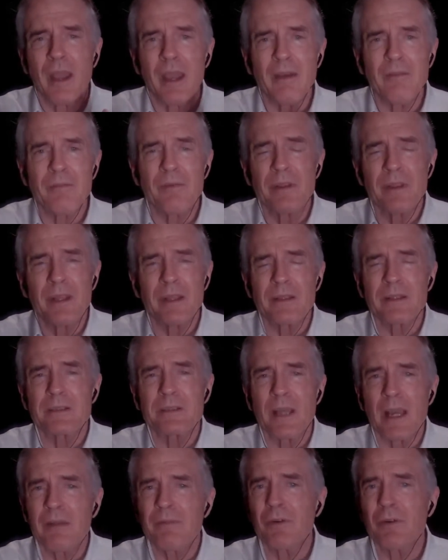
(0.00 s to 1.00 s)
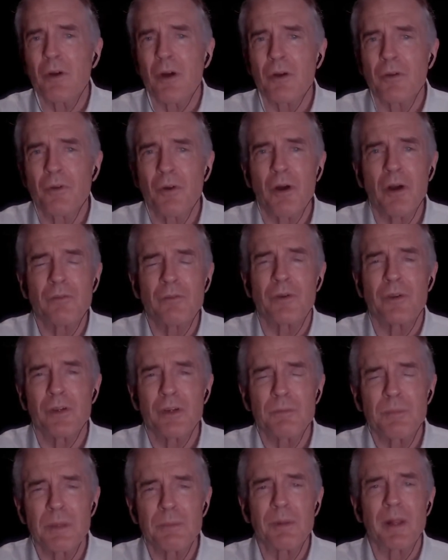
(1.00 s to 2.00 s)
everything that's ever gone wrong for
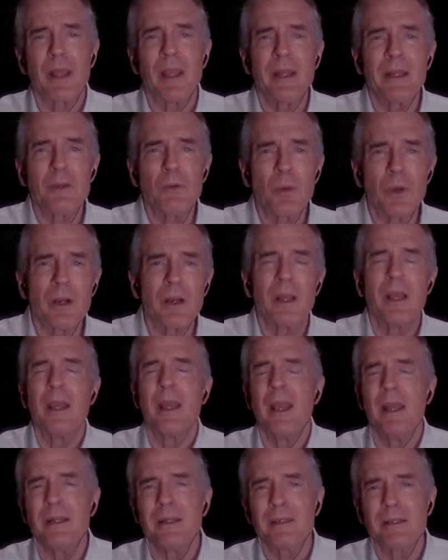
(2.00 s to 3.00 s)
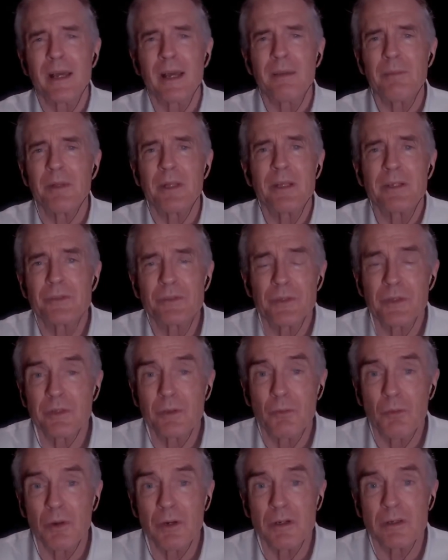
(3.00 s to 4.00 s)
your people anywhere, anytime in history of
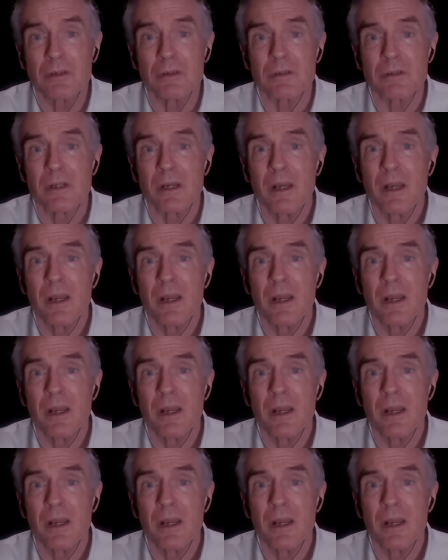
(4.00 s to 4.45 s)
the world.